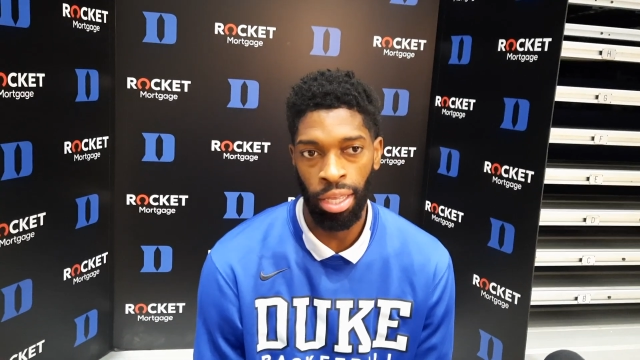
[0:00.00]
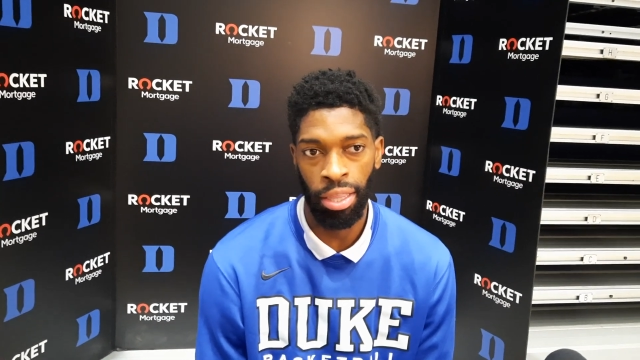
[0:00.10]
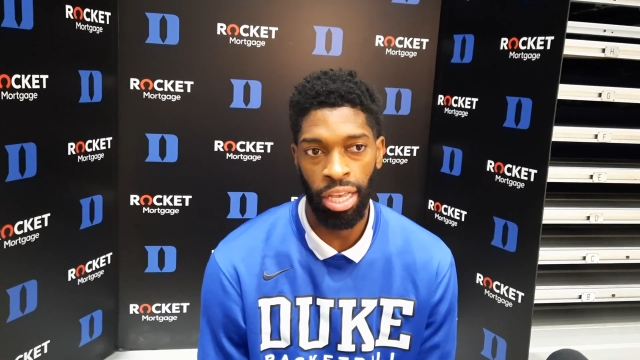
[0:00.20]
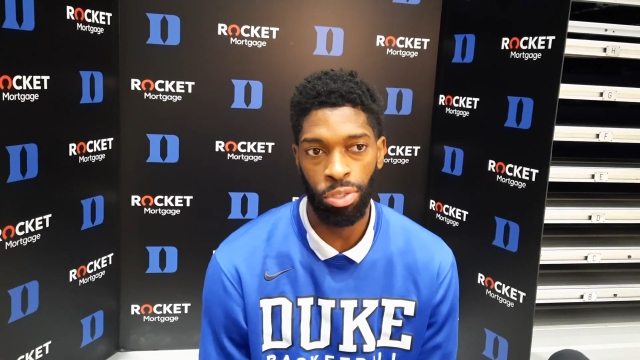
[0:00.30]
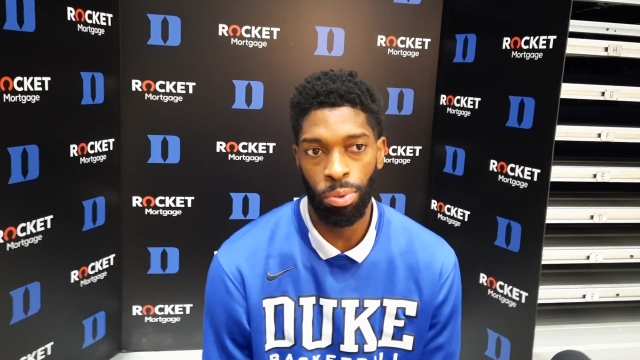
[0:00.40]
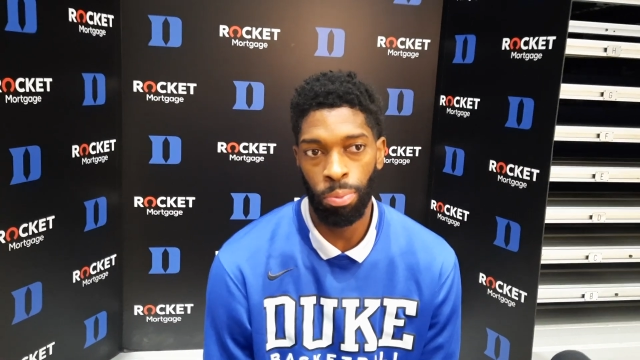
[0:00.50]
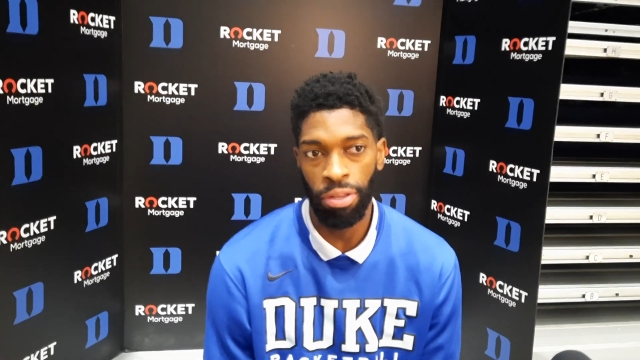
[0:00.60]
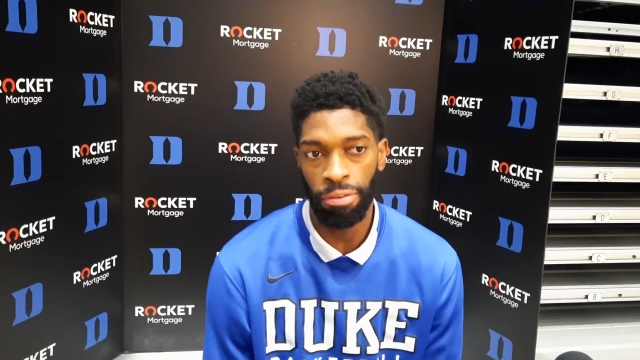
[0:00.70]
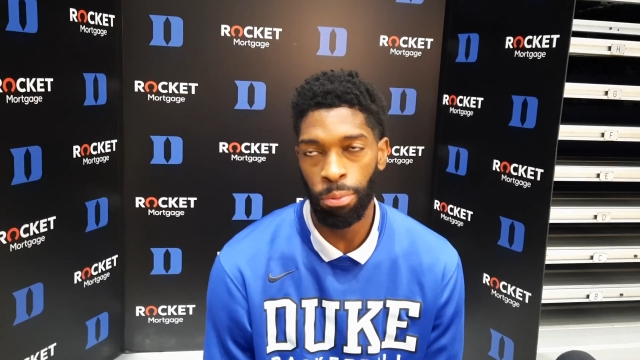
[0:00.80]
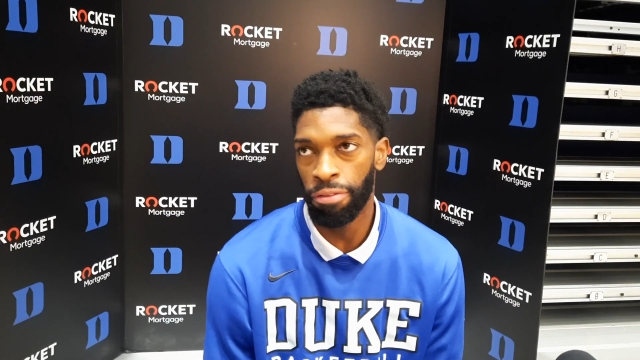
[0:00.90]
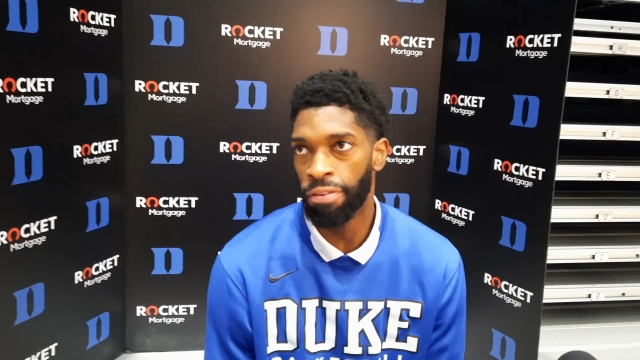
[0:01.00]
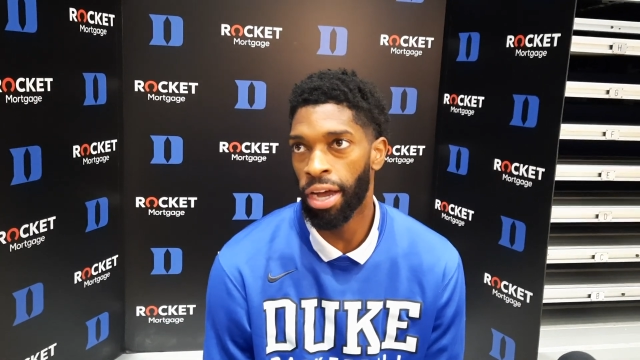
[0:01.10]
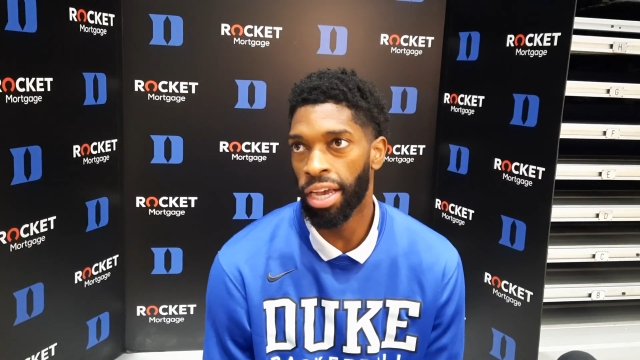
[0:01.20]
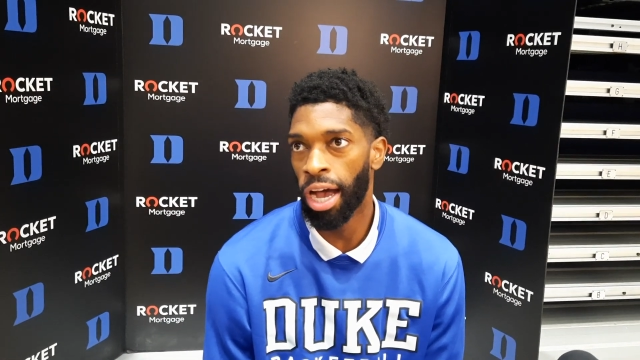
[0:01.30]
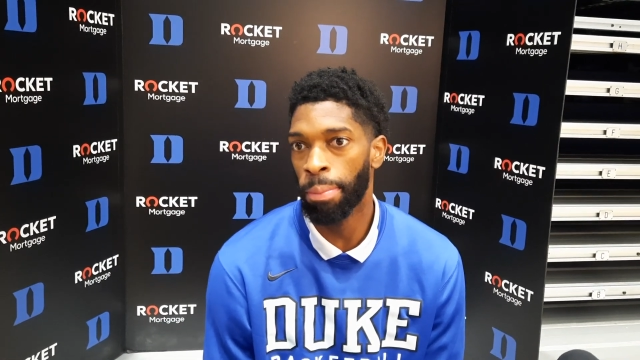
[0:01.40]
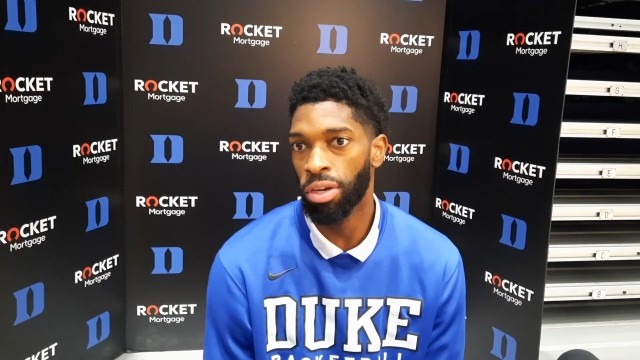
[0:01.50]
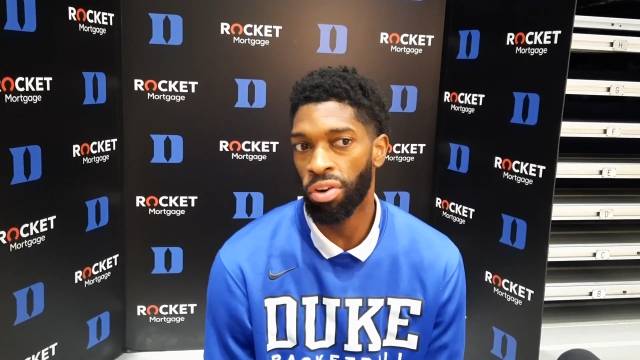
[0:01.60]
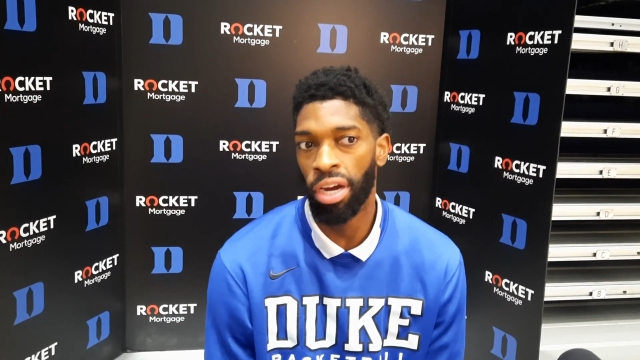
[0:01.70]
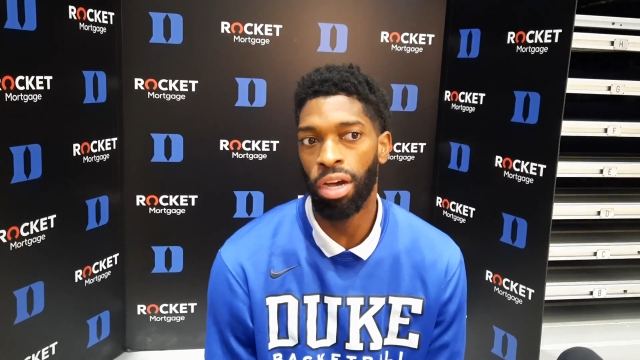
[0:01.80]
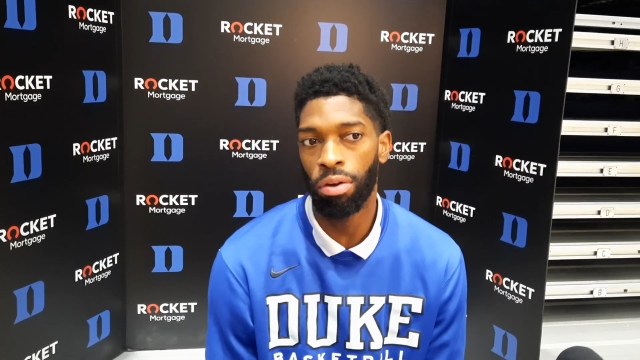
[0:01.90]
and, that's where we, we find common
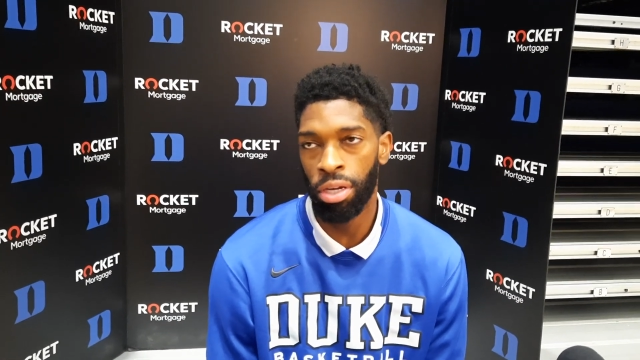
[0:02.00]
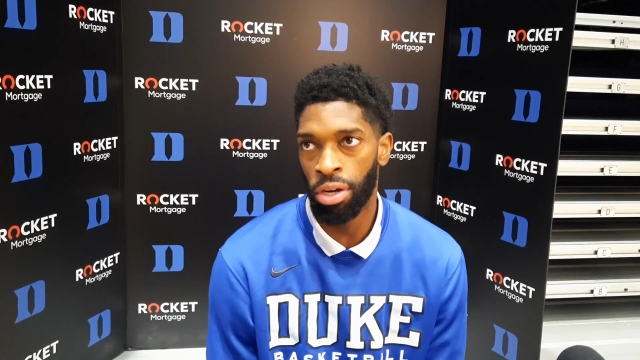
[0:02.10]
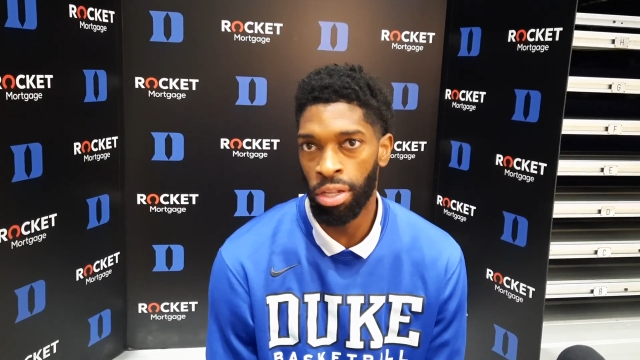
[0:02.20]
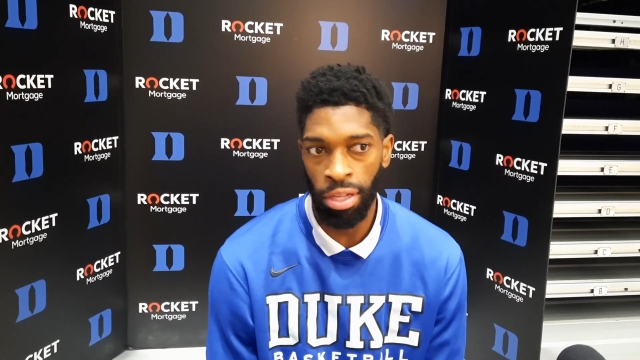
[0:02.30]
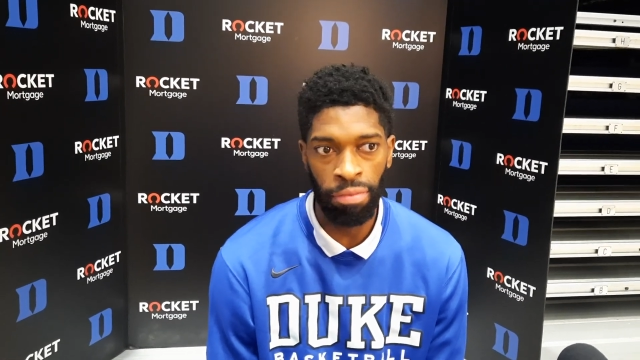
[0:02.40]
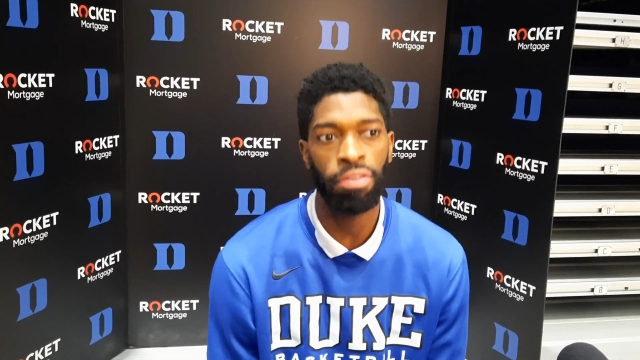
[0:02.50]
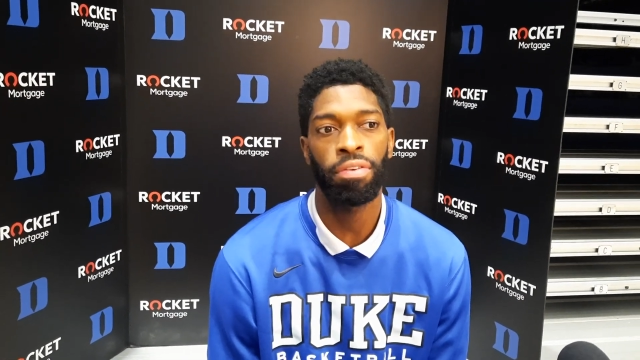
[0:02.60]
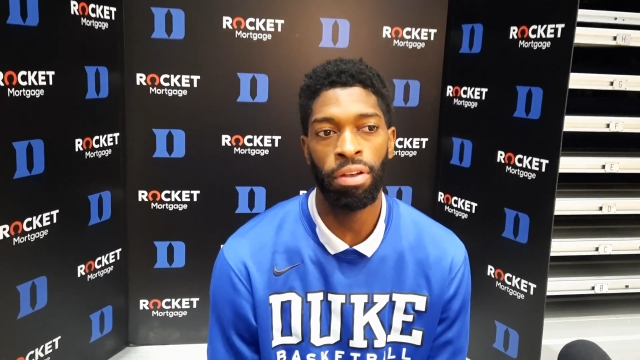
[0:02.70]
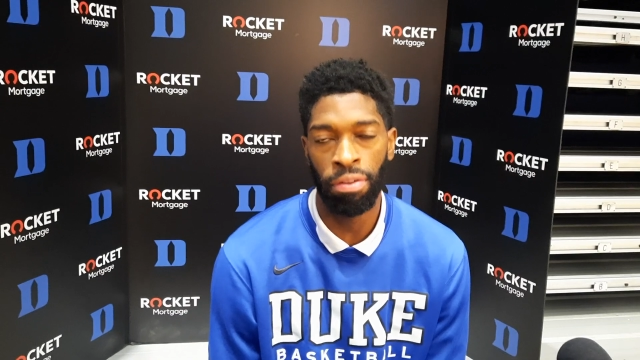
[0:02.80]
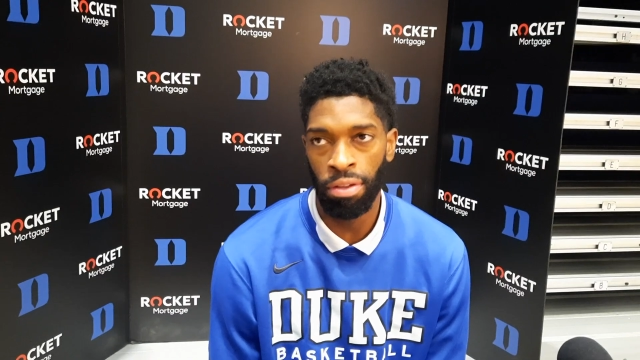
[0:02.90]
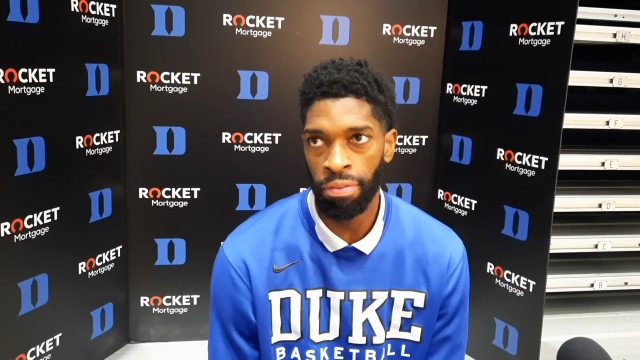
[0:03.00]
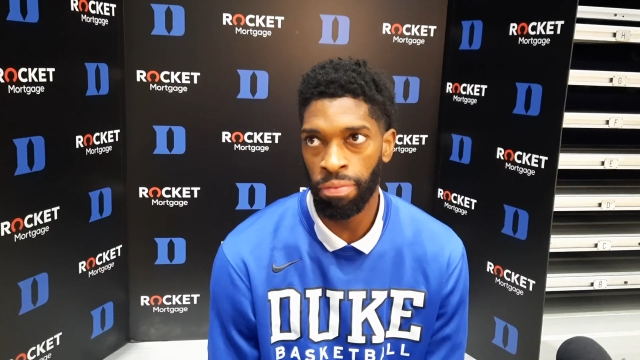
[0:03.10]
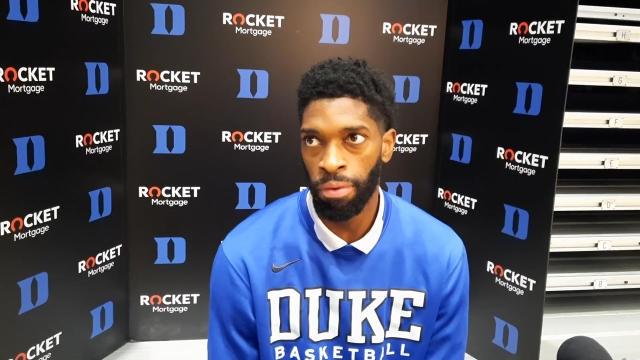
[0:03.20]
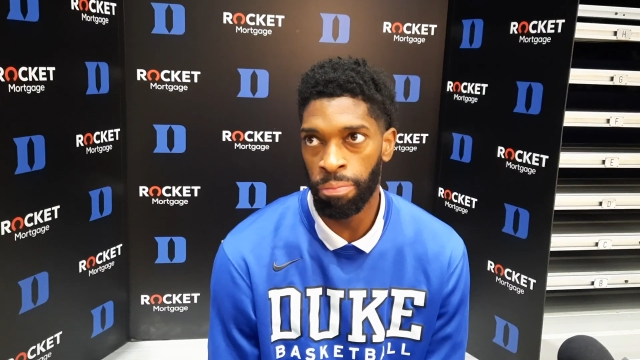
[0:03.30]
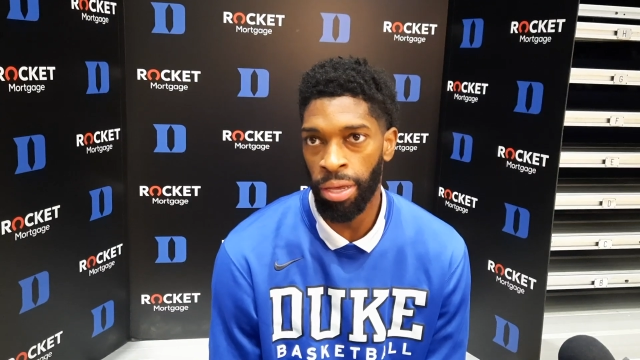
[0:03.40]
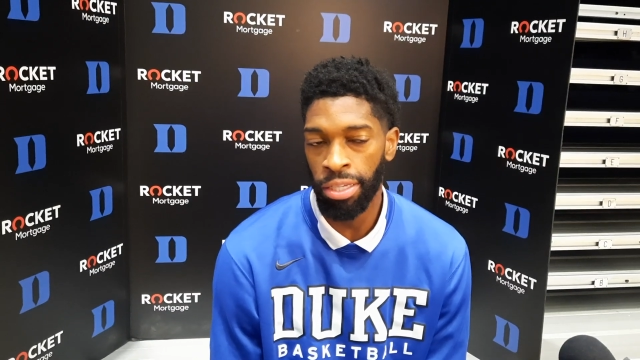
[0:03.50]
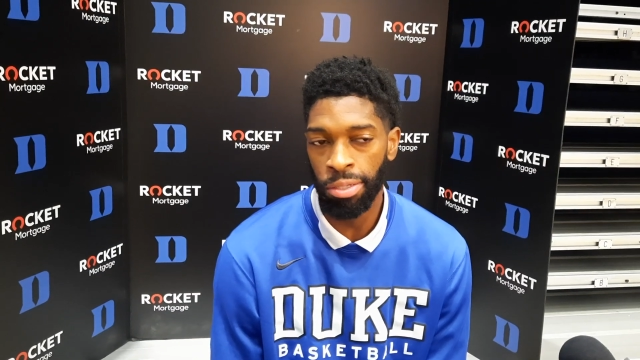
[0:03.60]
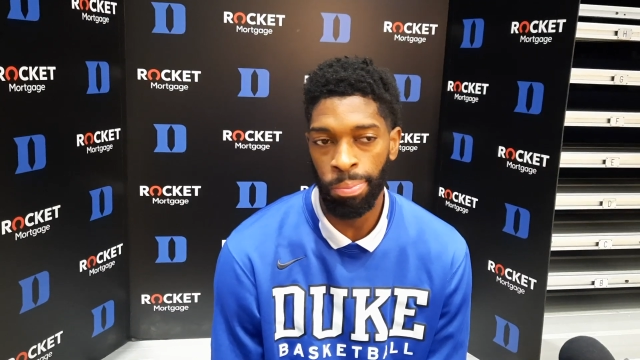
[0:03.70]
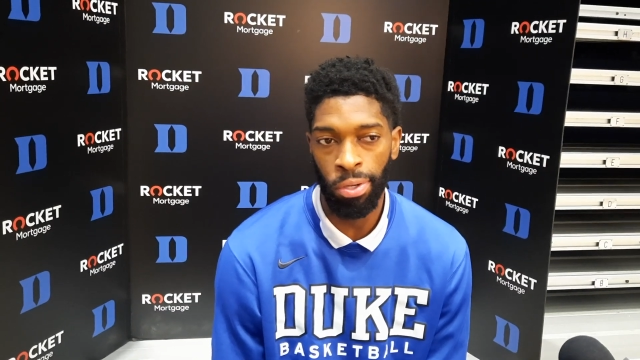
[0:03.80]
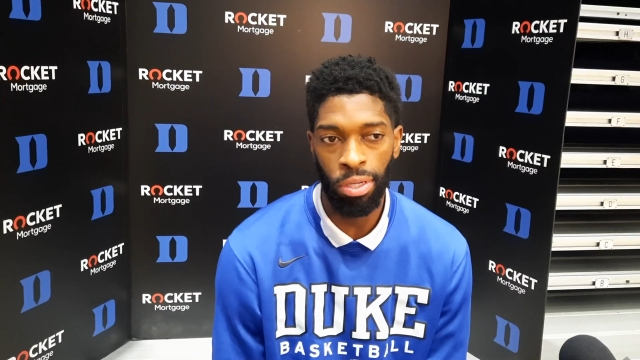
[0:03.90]
ground in our love of, of, of
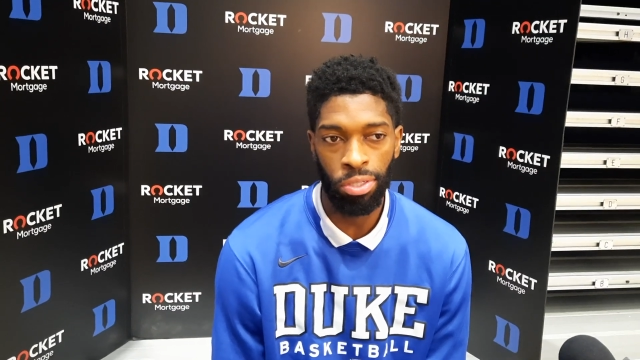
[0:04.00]
basketball.